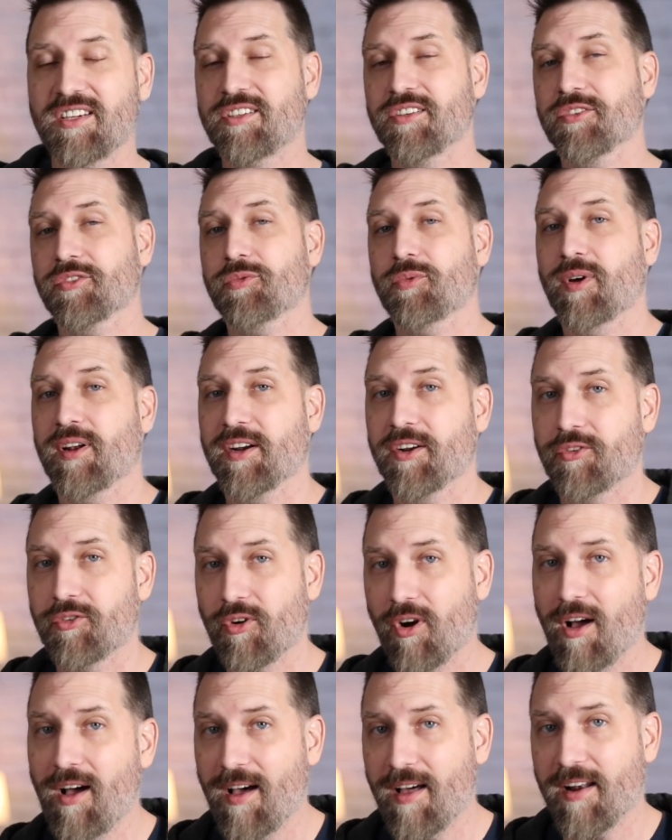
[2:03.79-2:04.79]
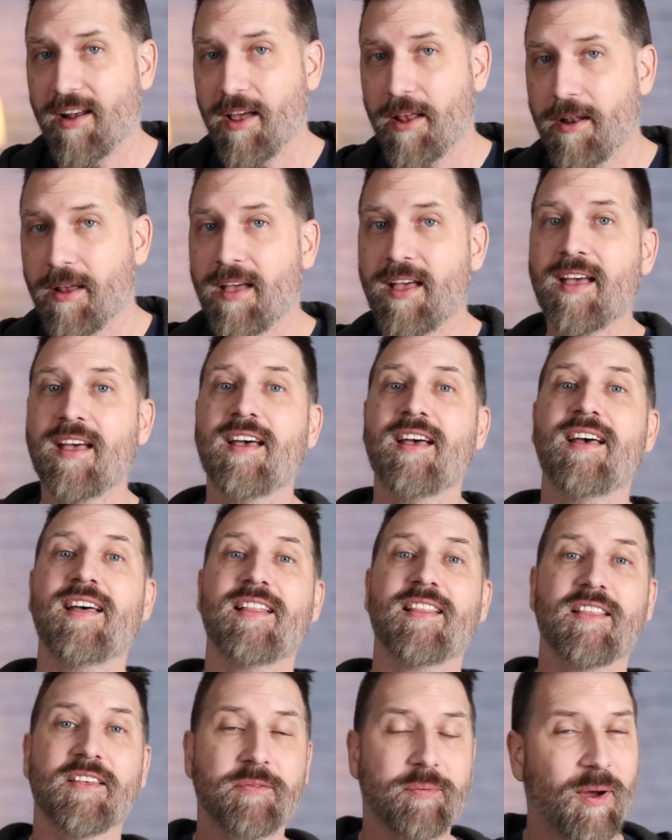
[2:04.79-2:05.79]
you just want to draw on it,
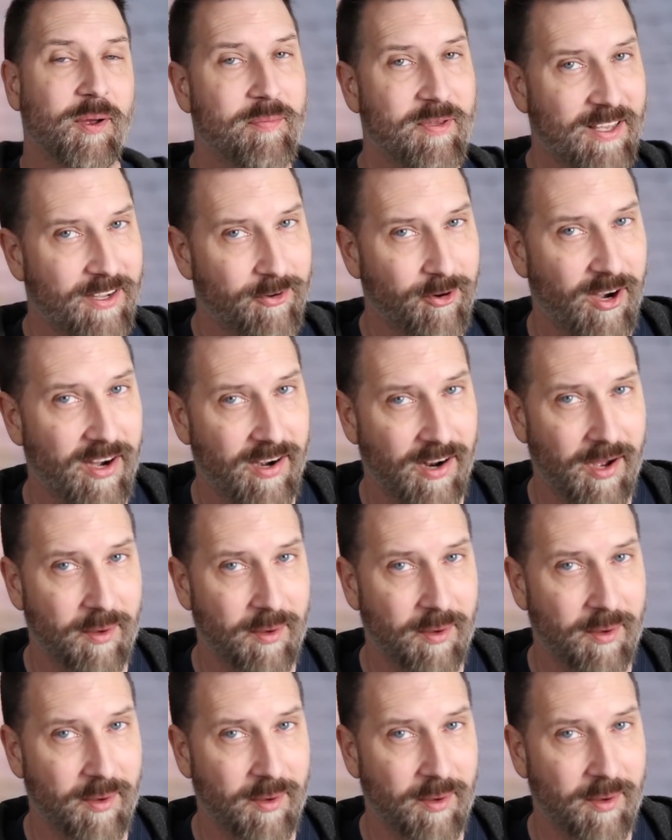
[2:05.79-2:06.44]
this might be a great